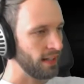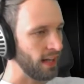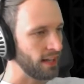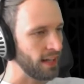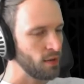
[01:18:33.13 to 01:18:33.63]

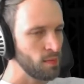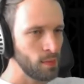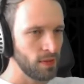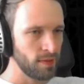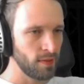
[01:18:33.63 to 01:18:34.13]
I can't
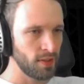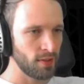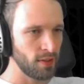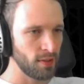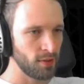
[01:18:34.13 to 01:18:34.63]
remember if you've just
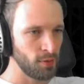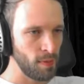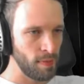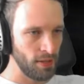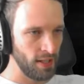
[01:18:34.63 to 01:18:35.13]
told me
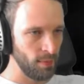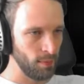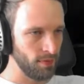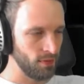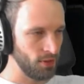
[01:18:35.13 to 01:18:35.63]
about your game
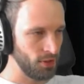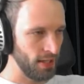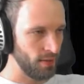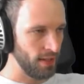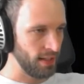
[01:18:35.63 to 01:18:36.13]
before,
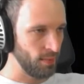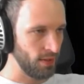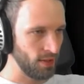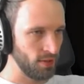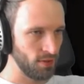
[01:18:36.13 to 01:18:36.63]
Giant Rat Games.
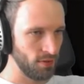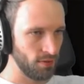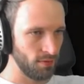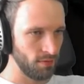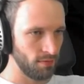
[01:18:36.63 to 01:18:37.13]
Could
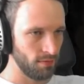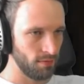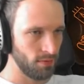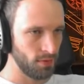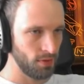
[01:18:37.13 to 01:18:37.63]
you
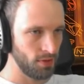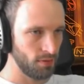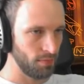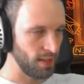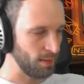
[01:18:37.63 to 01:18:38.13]
just
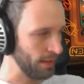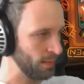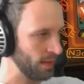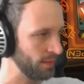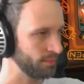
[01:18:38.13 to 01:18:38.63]
explain a
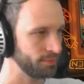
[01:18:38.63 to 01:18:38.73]
bit?